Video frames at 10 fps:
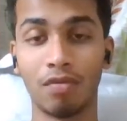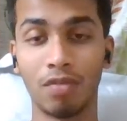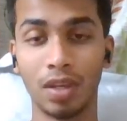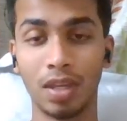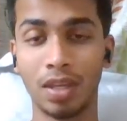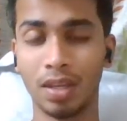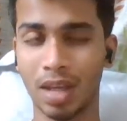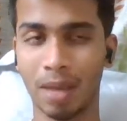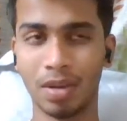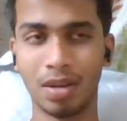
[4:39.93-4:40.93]

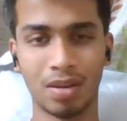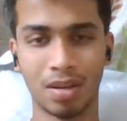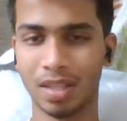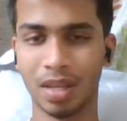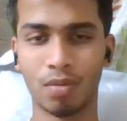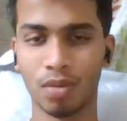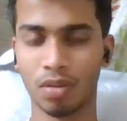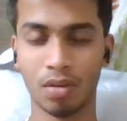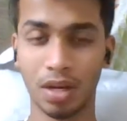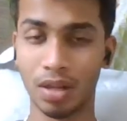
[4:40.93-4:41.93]
there was
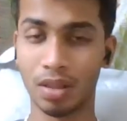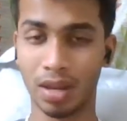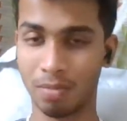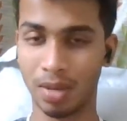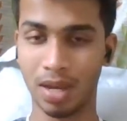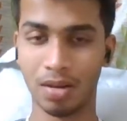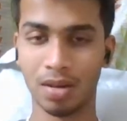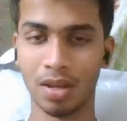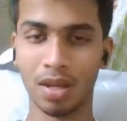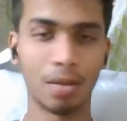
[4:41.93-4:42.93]
already design made
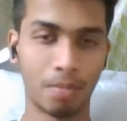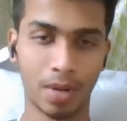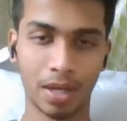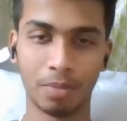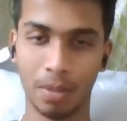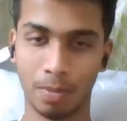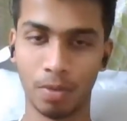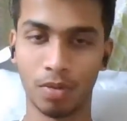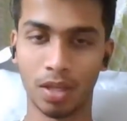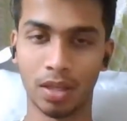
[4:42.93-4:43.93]
by the people
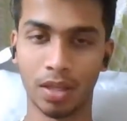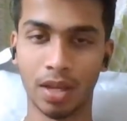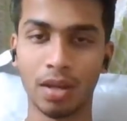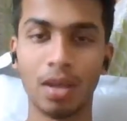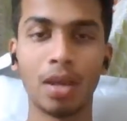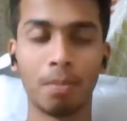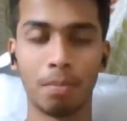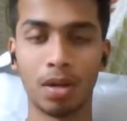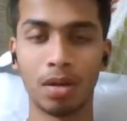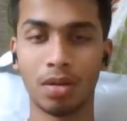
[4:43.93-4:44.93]
working there,
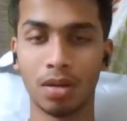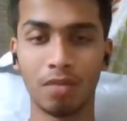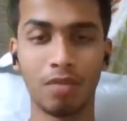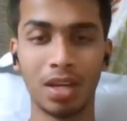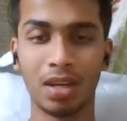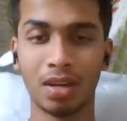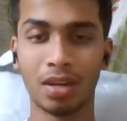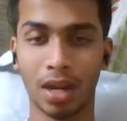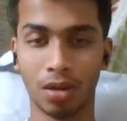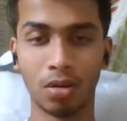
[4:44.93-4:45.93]
but we
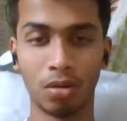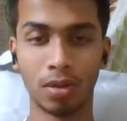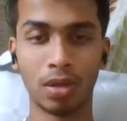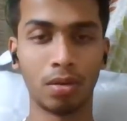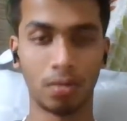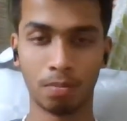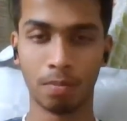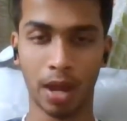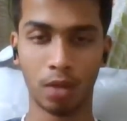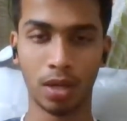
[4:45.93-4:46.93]
tried to do it
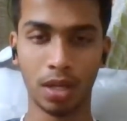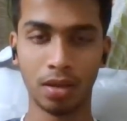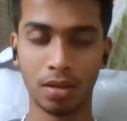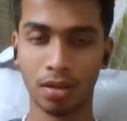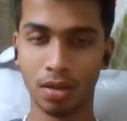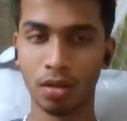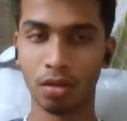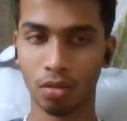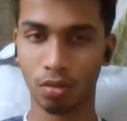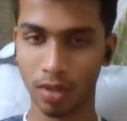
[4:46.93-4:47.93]
manually.
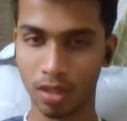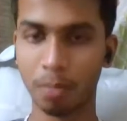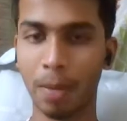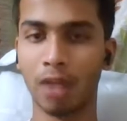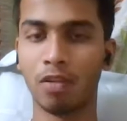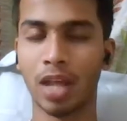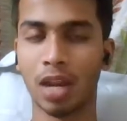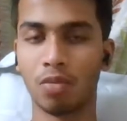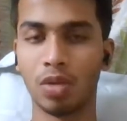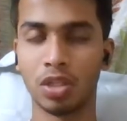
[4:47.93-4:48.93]
So with the manual
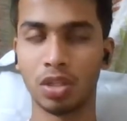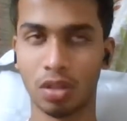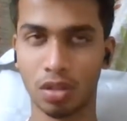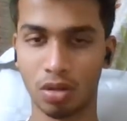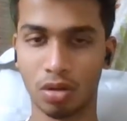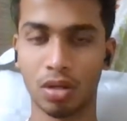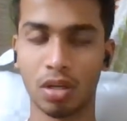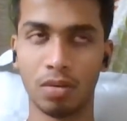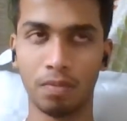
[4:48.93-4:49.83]
calculations and all,